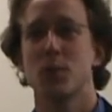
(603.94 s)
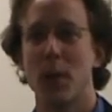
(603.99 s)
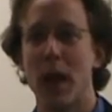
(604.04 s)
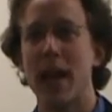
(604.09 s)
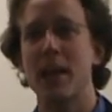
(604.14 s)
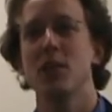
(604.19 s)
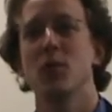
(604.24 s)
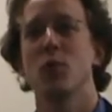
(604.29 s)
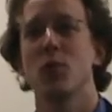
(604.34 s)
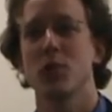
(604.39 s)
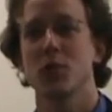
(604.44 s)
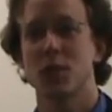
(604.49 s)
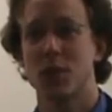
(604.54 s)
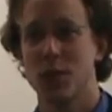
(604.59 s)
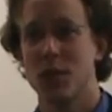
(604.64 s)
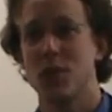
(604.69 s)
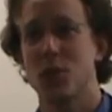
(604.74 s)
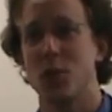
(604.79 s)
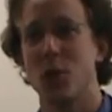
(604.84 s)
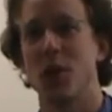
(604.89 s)
manual
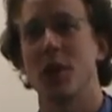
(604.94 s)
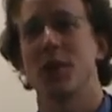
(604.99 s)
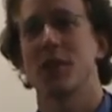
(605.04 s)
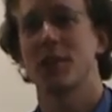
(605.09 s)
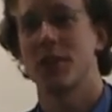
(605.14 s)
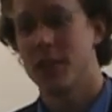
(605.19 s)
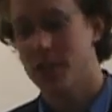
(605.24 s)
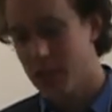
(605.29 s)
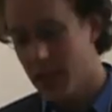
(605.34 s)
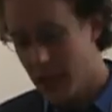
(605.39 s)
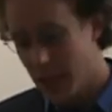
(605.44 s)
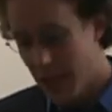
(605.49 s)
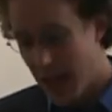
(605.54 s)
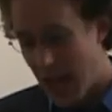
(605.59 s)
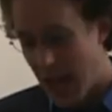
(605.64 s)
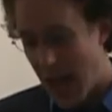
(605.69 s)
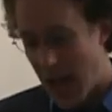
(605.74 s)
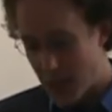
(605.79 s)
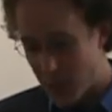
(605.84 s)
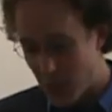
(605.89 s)
still worked.
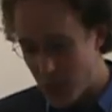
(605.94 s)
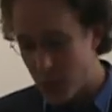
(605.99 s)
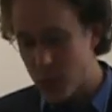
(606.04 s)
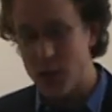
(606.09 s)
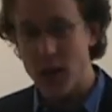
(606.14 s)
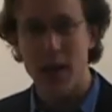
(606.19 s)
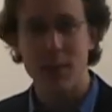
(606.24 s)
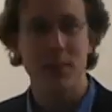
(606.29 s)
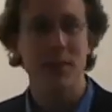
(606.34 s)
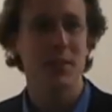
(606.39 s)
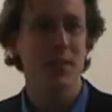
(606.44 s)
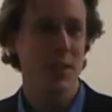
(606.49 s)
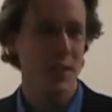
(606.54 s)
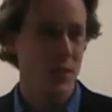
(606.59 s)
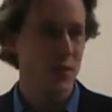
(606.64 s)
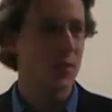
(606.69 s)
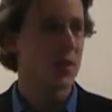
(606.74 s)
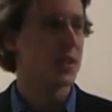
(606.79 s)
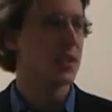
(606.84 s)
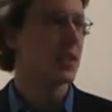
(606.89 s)
And we were able to
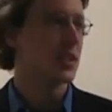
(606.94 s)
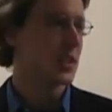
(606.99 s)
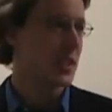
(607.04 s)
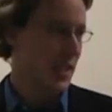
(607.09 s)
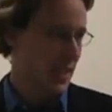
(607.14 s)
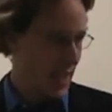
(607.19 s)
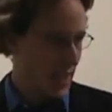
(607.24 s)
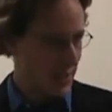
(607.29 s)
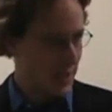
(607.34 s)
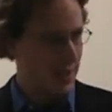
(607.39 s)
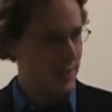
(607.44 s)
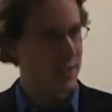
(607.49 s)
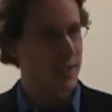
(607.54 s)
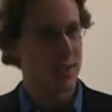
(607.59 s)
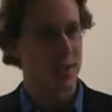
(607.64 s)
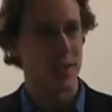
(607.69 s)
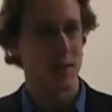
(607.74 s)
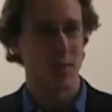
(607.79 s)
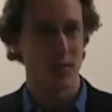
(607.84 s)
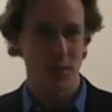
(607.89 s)
use this to get into
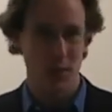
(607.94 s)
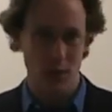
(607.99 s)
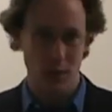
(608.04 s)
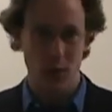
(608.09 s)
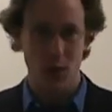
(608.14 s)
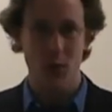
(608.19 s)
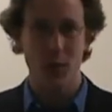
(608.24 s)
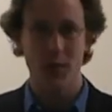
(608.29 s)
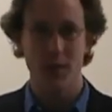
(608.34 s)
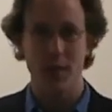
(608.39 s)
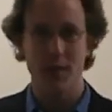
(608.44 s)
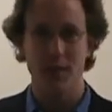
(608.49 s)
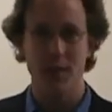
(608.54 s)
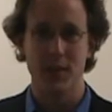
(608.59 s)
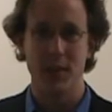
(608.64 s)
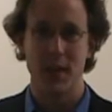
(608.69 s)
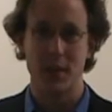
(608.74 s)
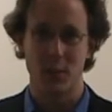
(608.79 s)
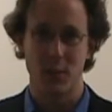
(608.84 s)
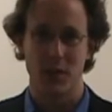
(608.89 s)
some of their lower level
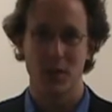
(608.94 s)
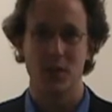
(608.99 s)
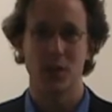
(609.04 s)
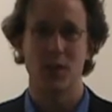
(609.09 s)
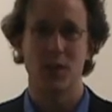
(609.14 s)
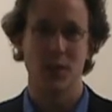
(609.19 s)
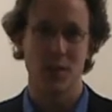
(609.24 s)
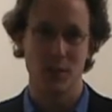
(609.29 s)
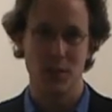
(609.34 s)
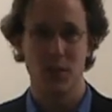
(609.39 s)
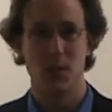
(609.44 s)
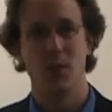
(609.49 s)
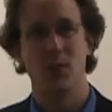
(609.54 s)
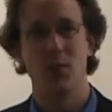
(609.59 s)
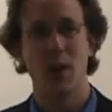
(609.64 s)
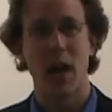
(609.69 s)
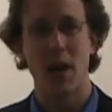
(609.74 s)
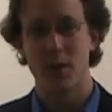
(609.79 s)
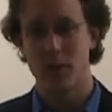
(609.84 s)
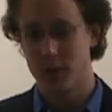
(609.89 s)
network systems, their
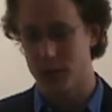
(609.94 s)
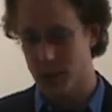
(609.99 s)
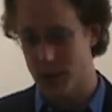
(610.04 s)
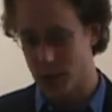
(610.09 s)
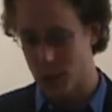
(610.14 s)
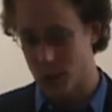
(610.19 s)
routers and